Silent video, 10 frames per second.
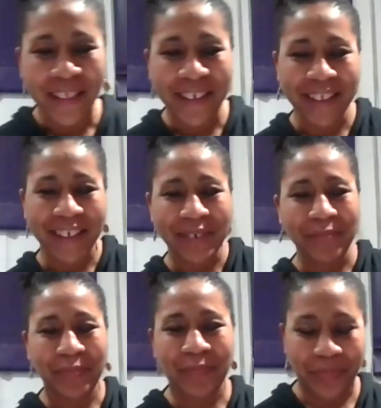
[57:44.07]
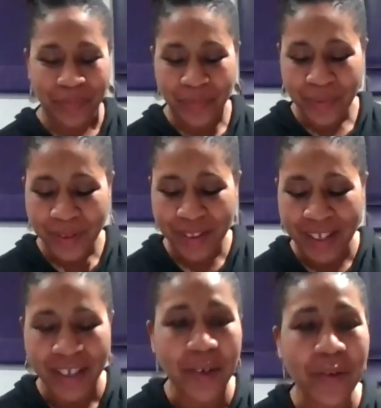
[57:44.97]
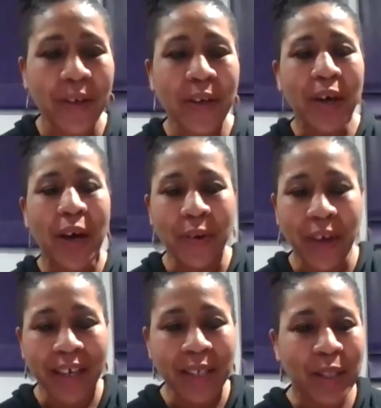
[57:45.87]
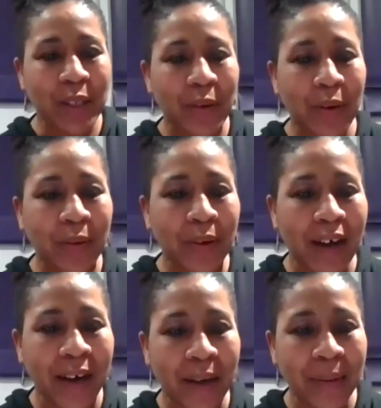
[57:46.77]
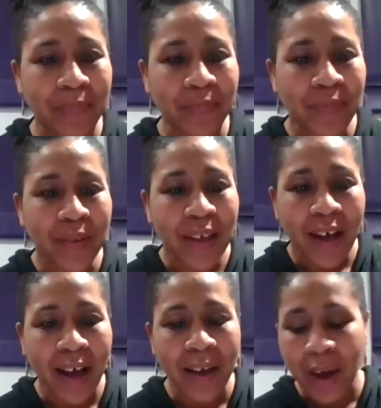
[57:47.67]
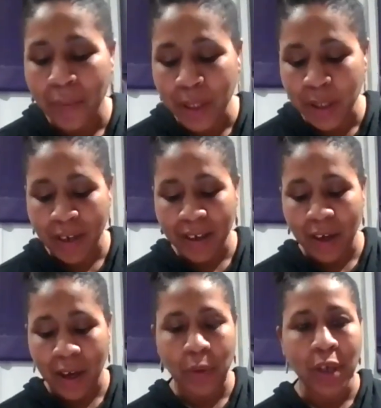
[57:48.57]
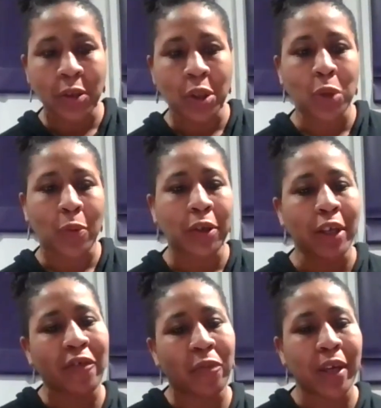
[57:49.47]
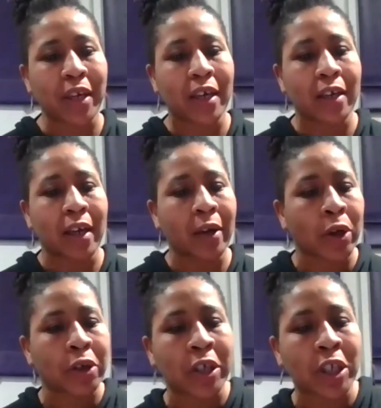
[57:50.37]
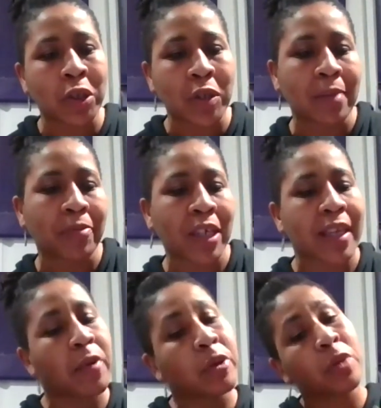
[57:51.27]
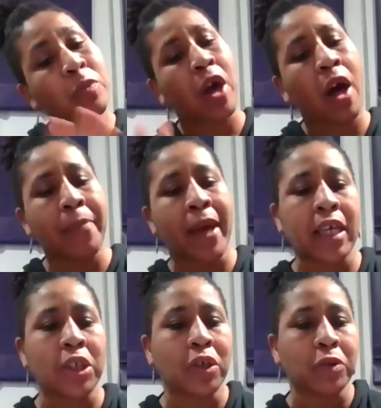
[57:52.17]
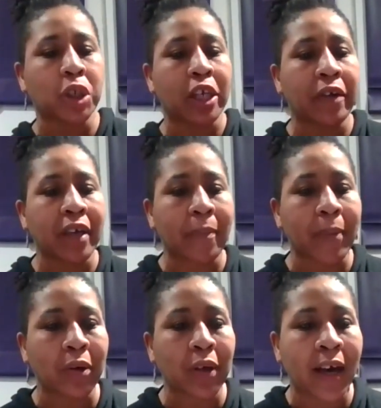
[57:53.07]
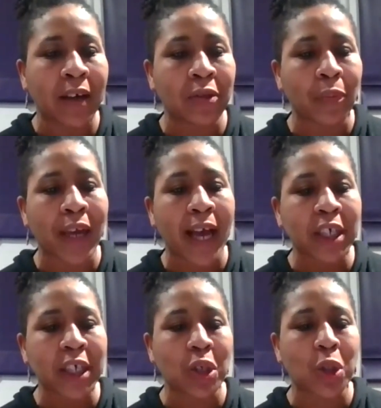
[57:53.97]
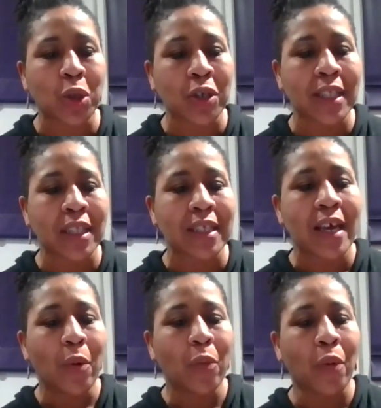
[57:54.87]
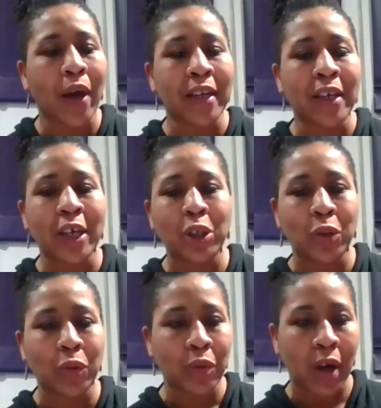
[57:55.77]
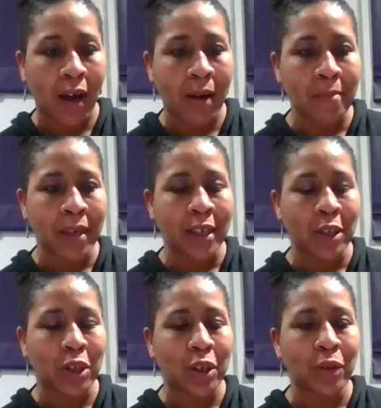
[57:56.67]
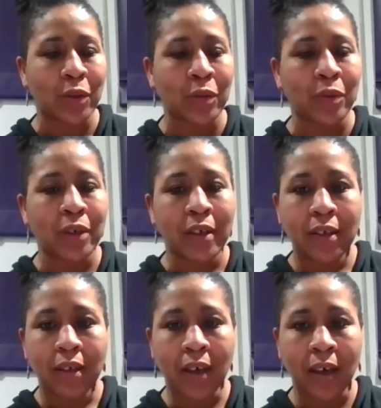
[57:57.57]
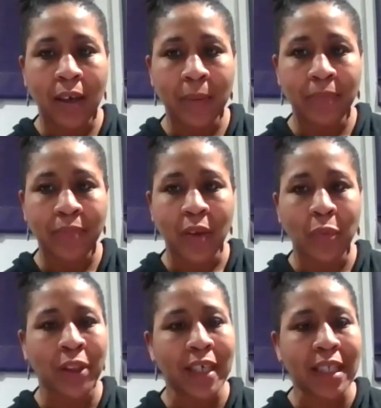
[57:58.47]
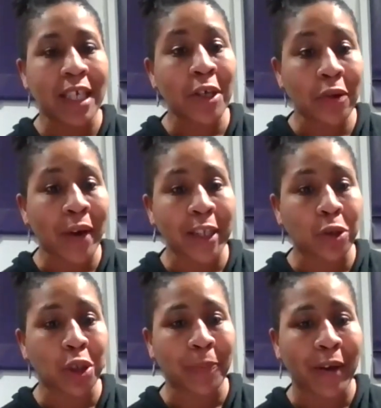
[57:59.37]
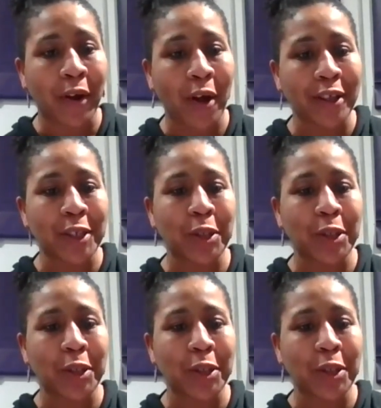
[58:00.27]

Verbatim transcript: I like that. Thank you. Okay, so um, I, I was I, I, was just wondering if we could are you going to do something now or can we hop back in? You were sharing about how the reaction to students when you come into um, when they see you at George Brown College.